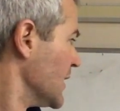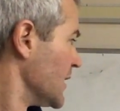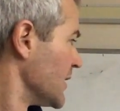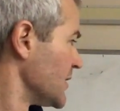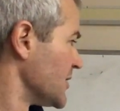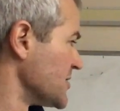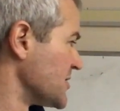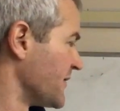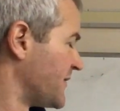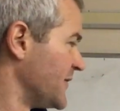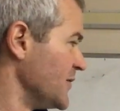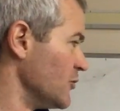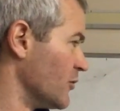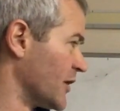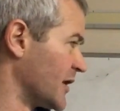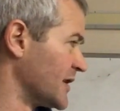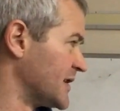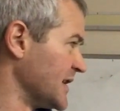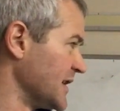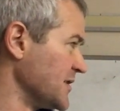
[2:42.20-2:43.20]
there's a few
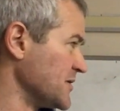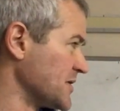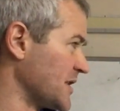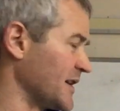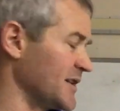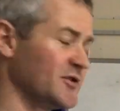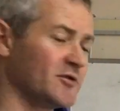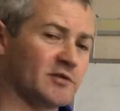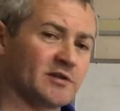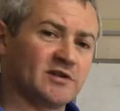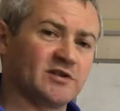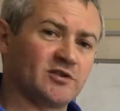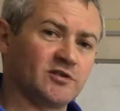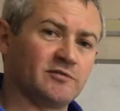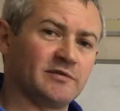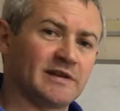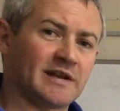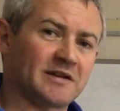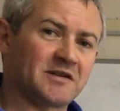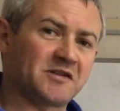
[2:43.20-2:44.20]
other things that you can do
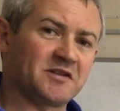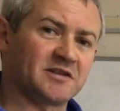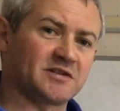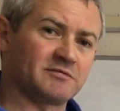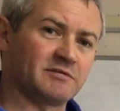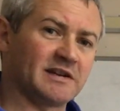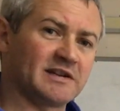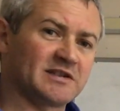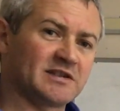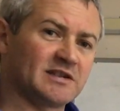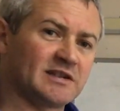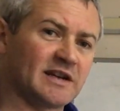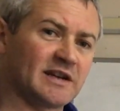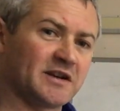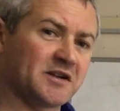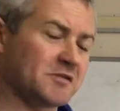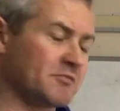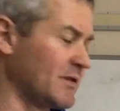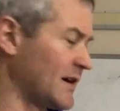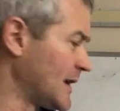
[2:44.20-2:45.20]
in that situation then
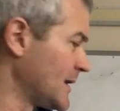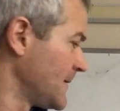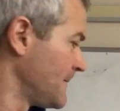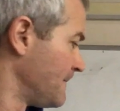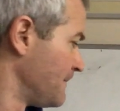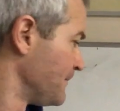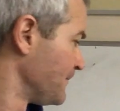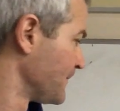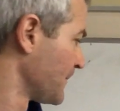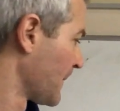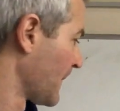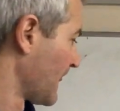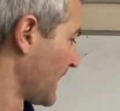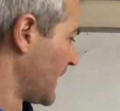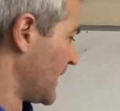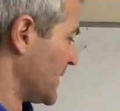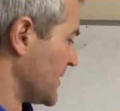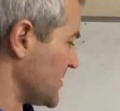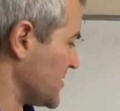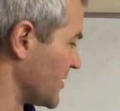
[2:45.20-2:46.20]
as well.
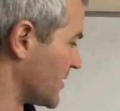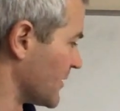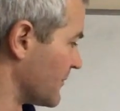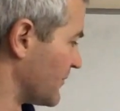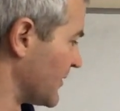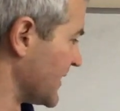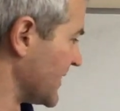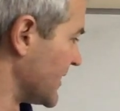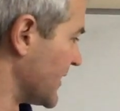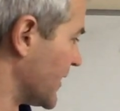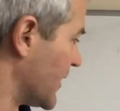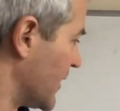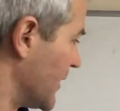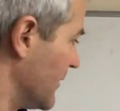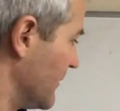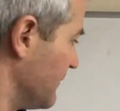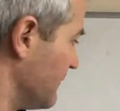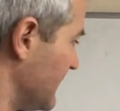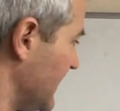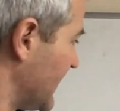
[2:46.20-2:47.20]
So you can bring your
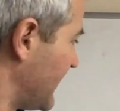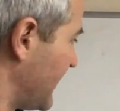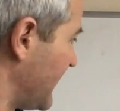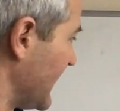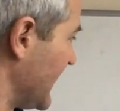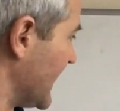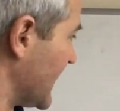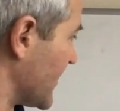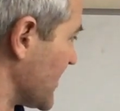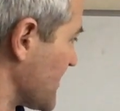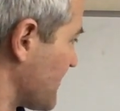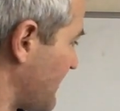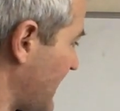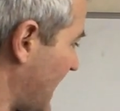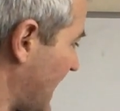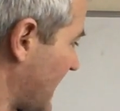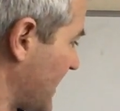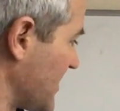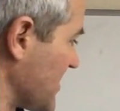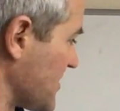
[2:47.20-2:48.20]
midfielders
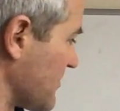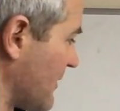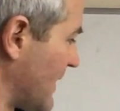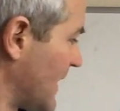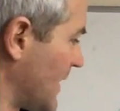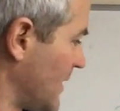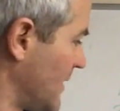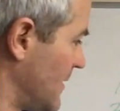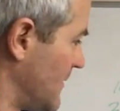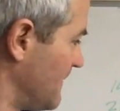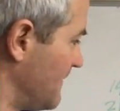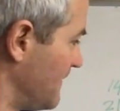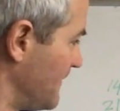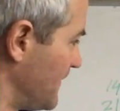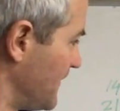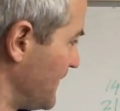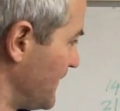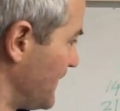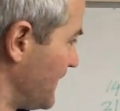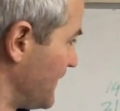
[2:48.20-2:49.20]
back as well,
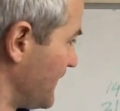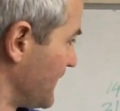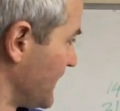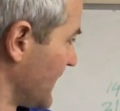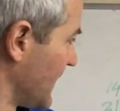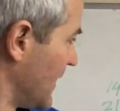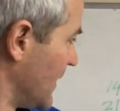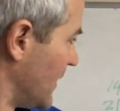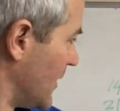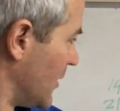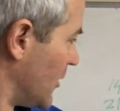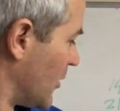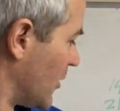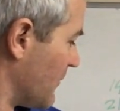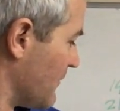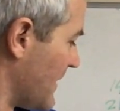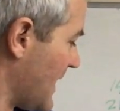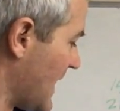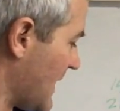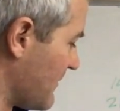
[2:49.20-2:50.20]
or
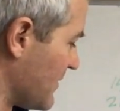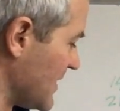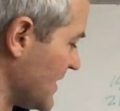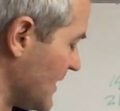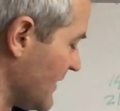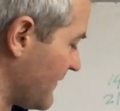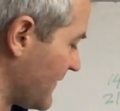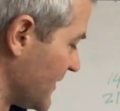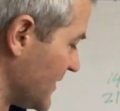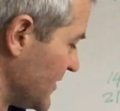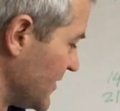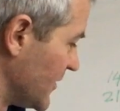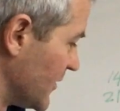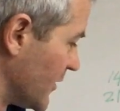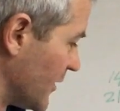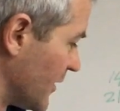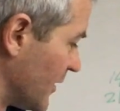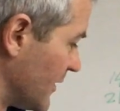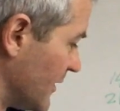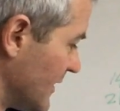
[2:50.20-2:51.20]
maybe even
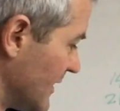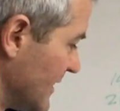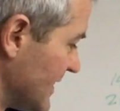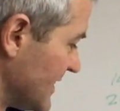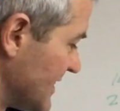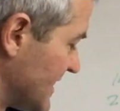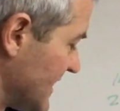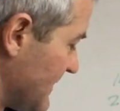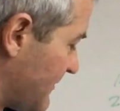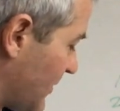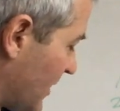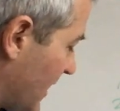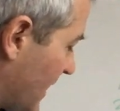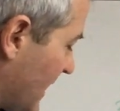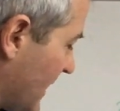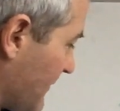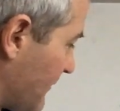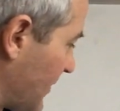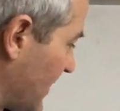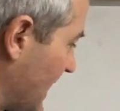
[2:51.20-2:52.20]
your deep
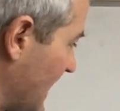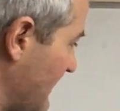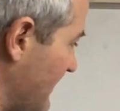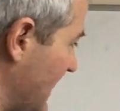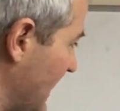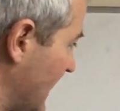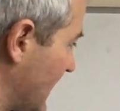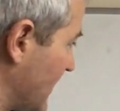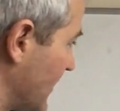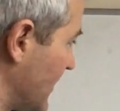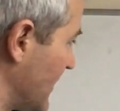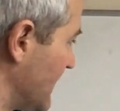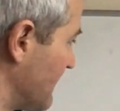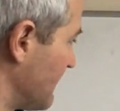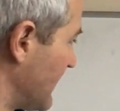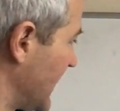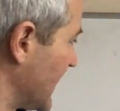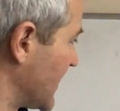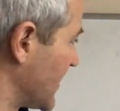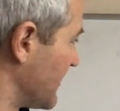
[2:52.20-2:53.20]
lying playmaker
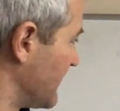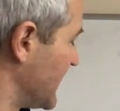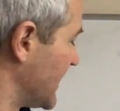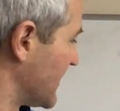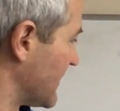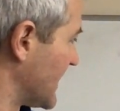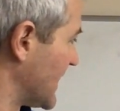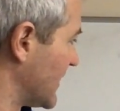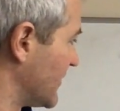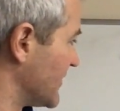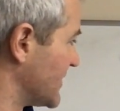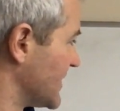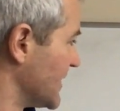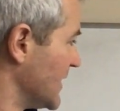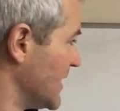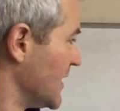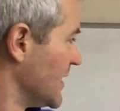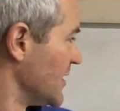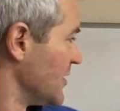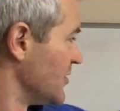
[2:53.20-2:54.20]
might come in around.
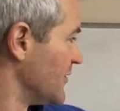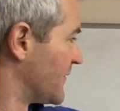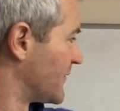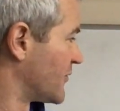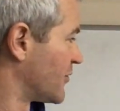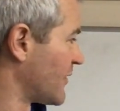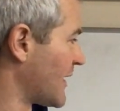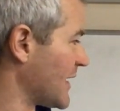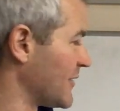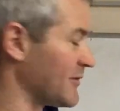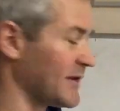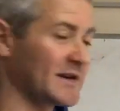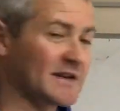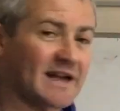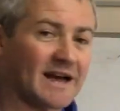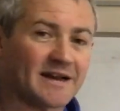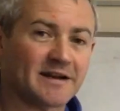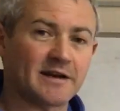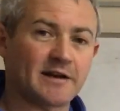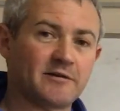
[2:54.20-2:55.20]
You've crowded
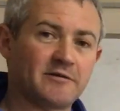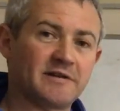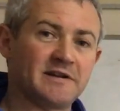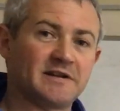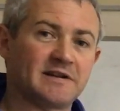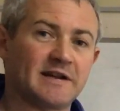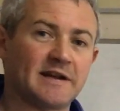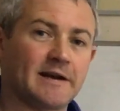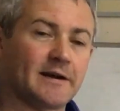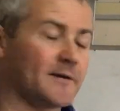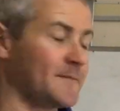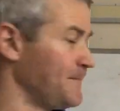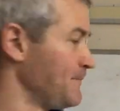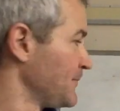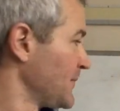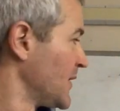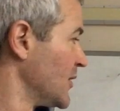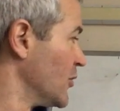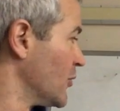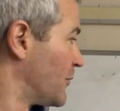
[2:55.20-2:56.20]
that area there.
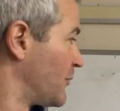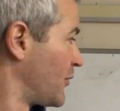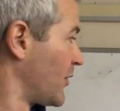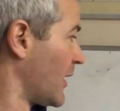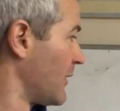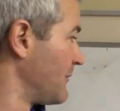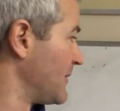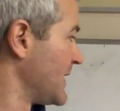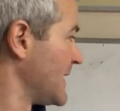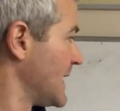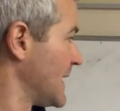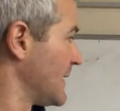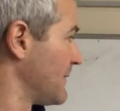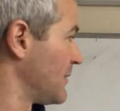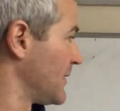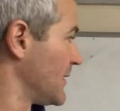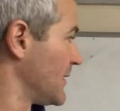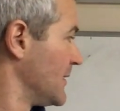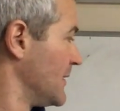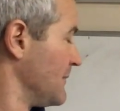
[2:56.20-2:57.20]
You'll probably
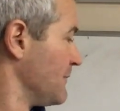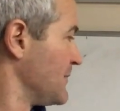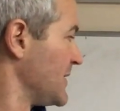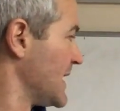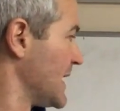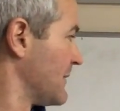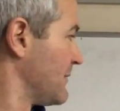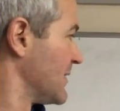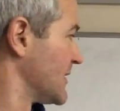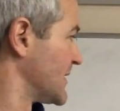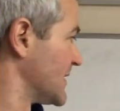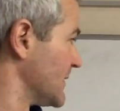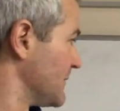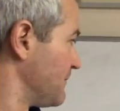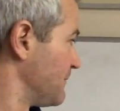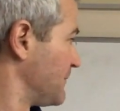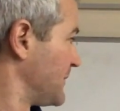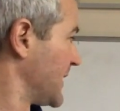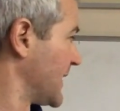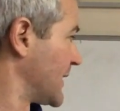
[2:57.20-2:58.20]
be able to
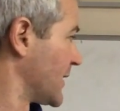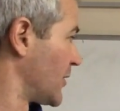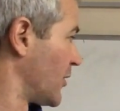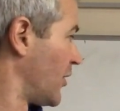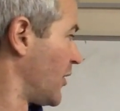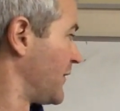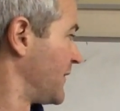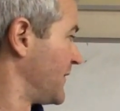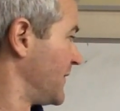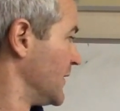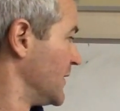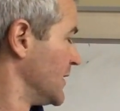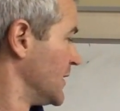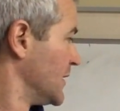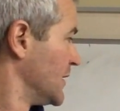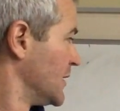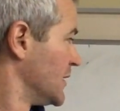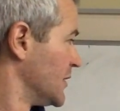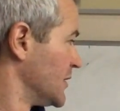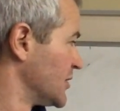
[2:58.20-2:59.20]
pick it off
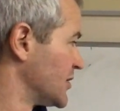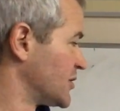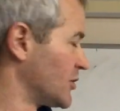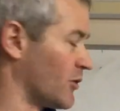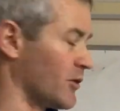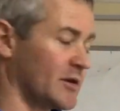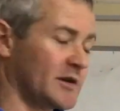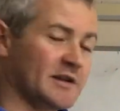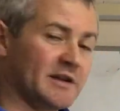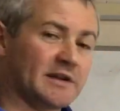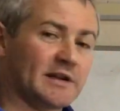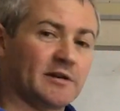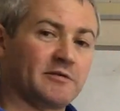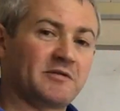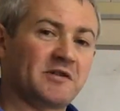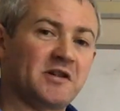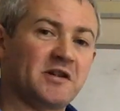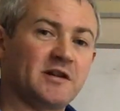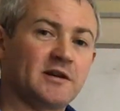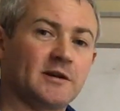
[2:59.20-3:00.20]
short
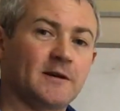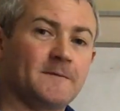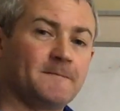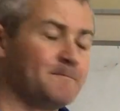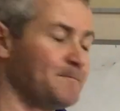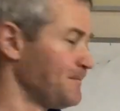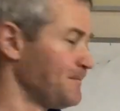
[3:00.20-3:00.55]
kickouts here